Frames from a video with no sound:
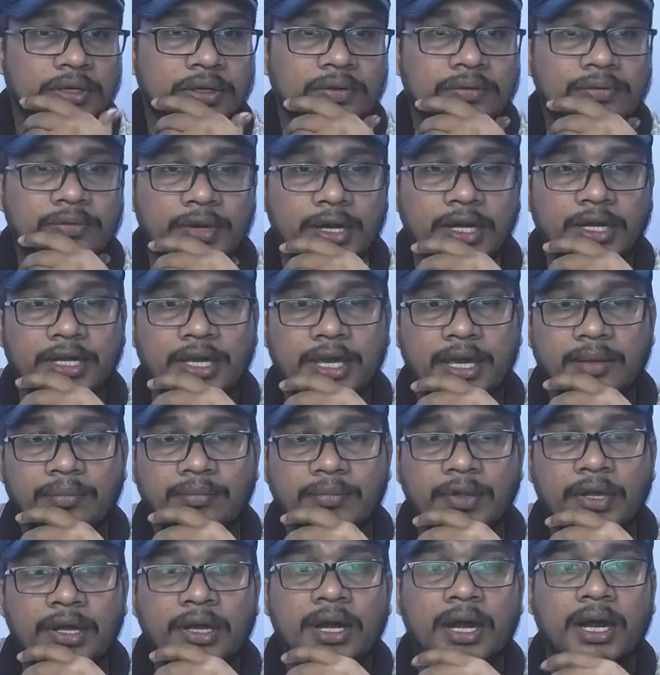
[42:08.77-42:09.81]
friend
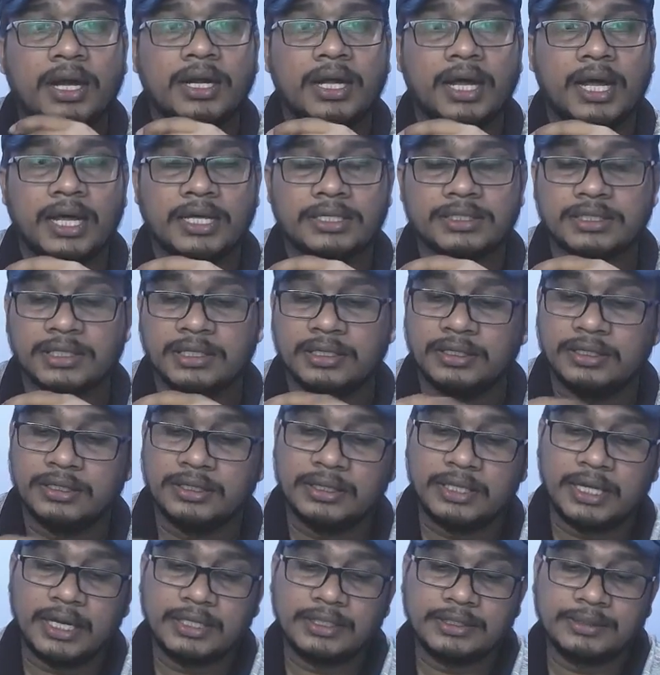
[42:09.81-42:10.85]
came and asked
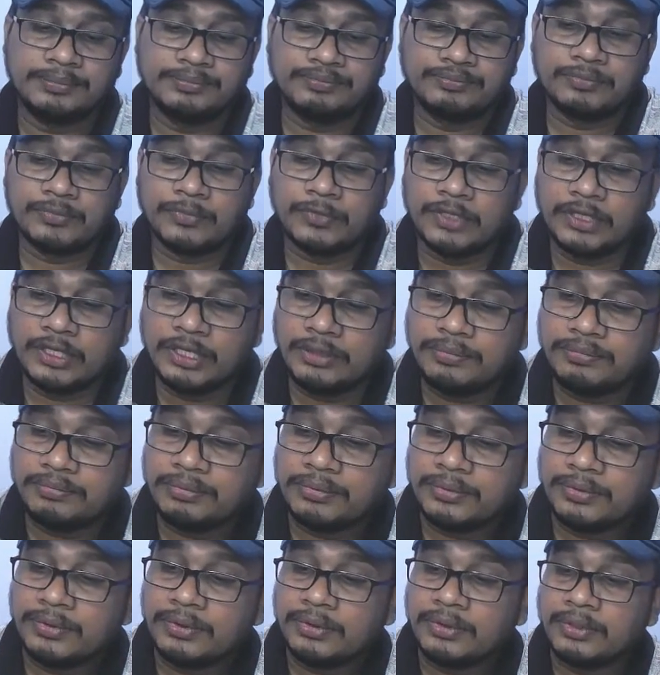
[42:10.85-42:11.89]
that if
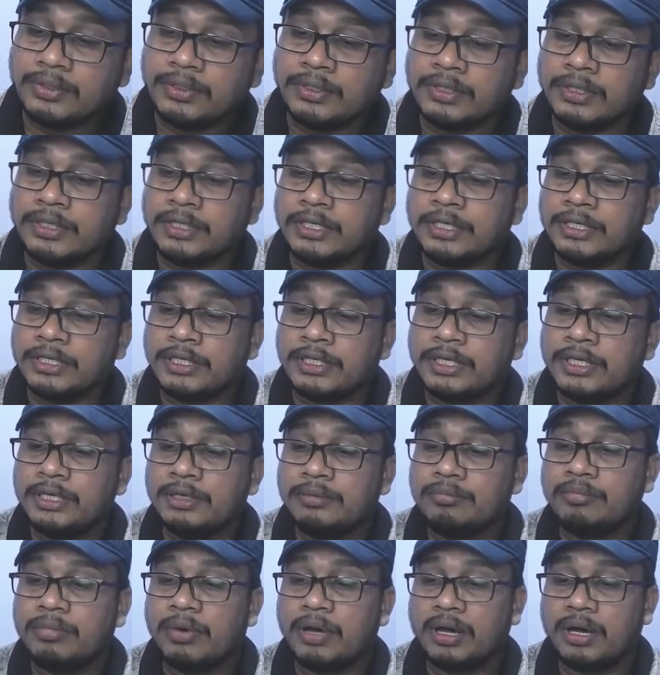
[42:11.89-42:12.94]
he